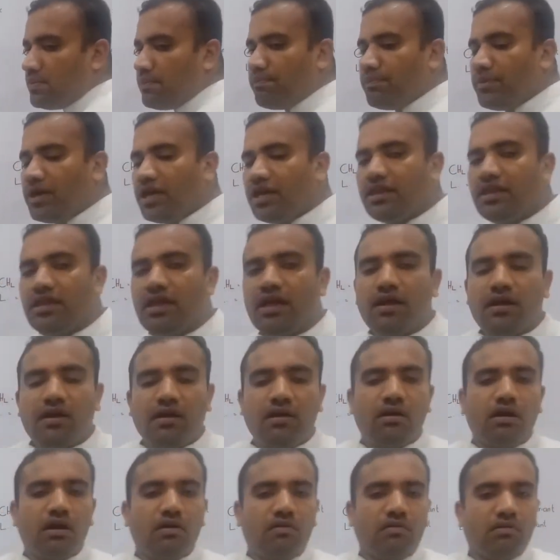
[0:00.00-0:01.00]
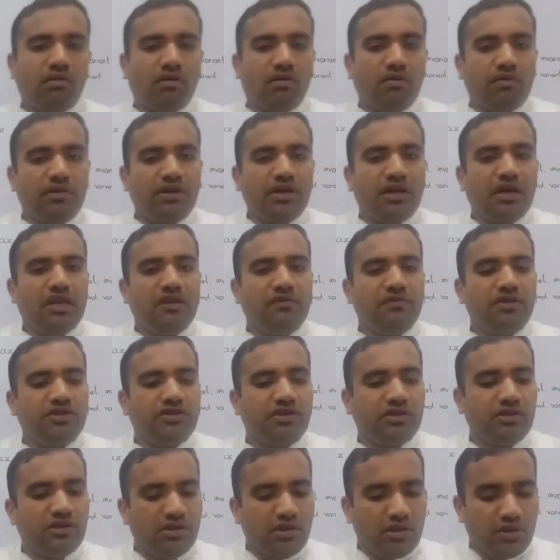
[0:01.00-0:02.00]
Mean our
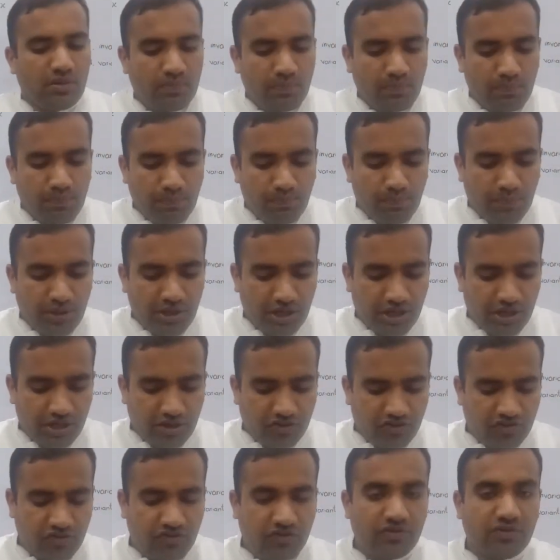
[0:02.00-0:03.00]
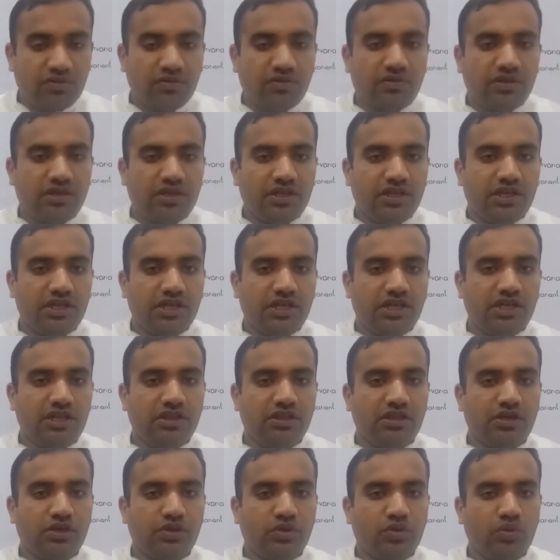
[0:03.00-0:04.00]
derivation breaks
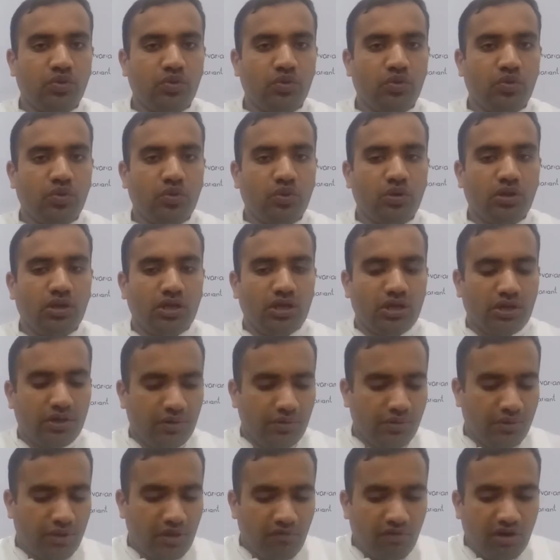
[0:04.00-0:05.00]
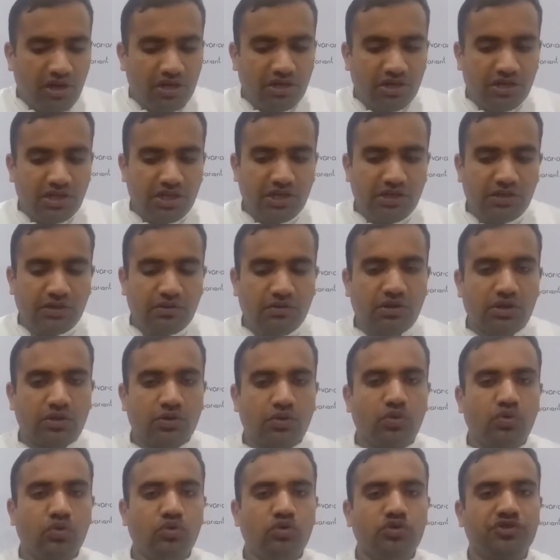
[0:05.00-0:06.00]
in the two, divided into
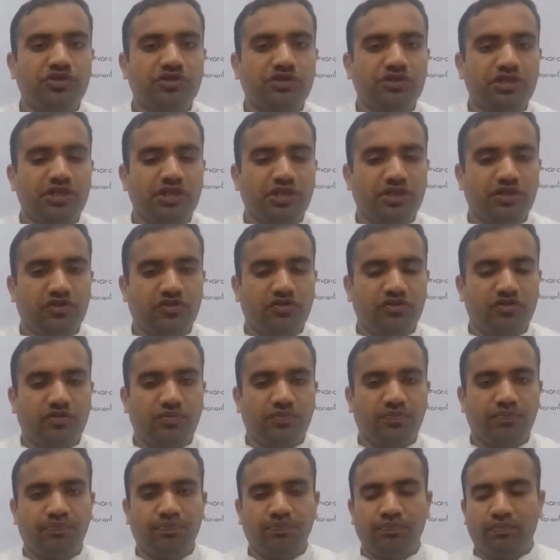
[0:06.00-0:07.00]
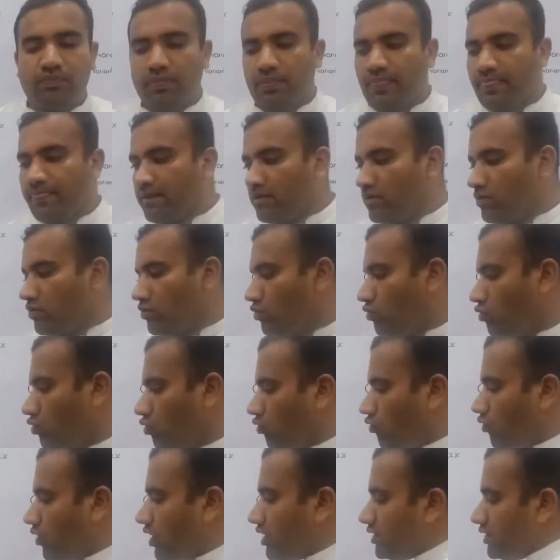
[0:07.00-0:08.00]
the two strings.
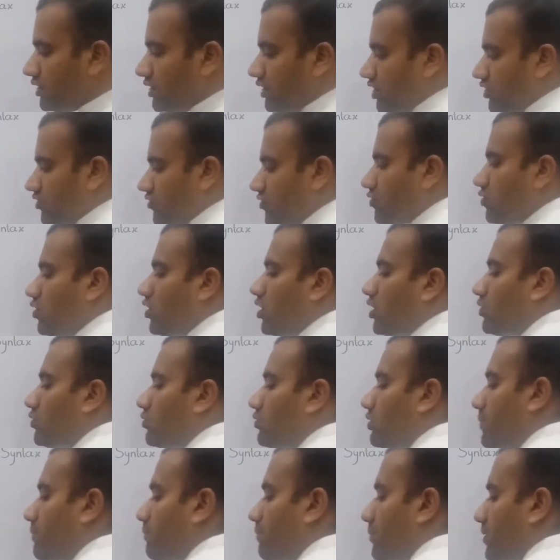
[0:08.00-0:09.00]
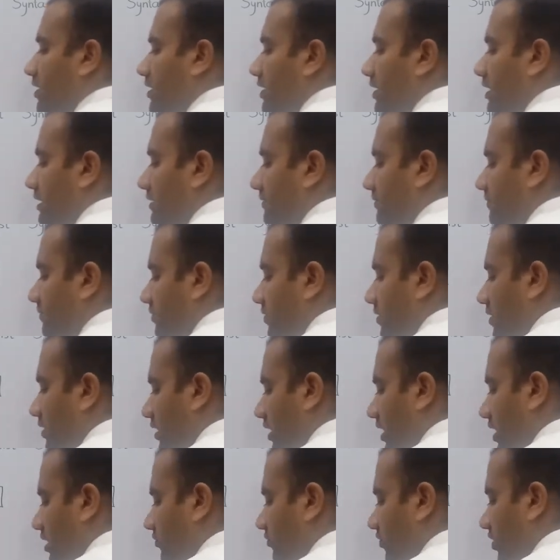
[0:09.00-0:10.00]
One is going to the PF
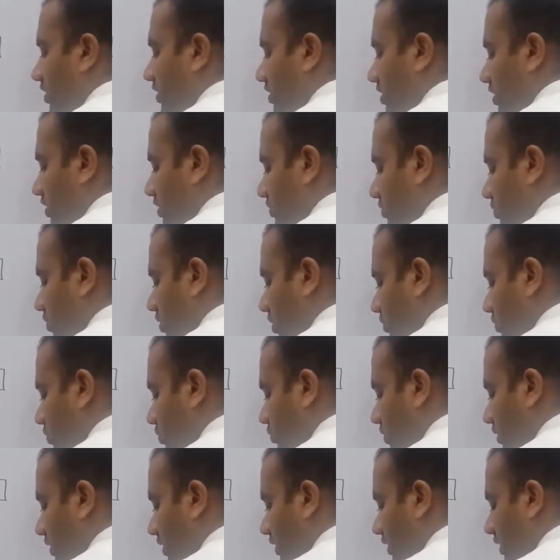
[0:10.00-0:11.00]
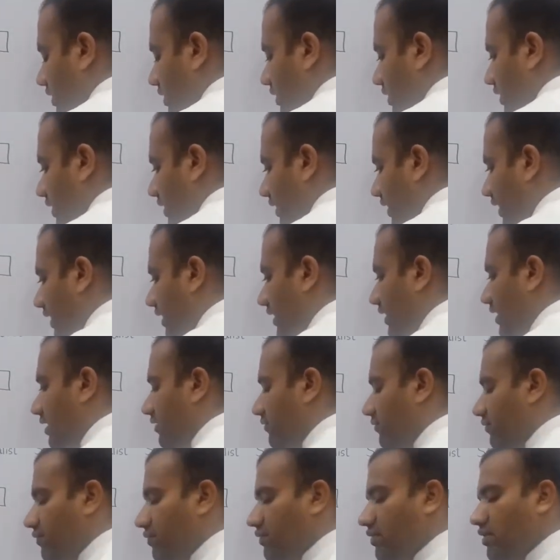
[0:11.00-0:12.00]
and one is going to the
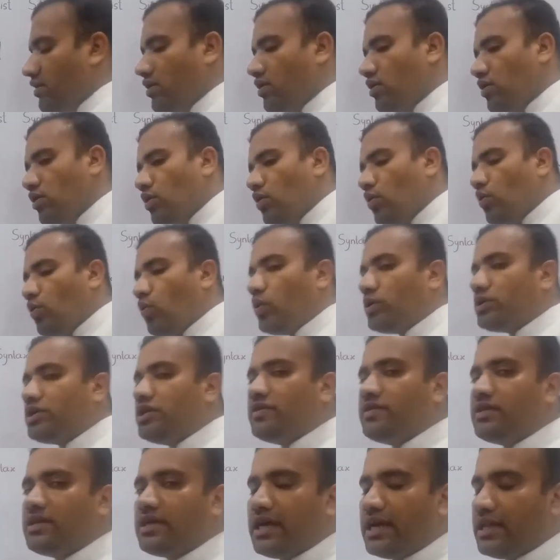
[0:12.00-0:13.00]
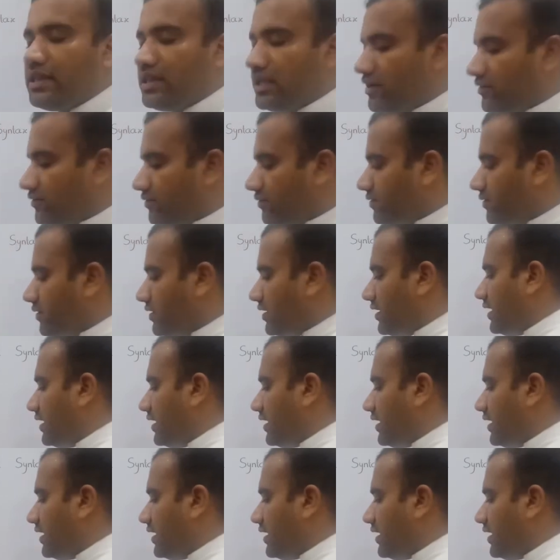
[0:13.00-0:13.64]
LF. What is the LF?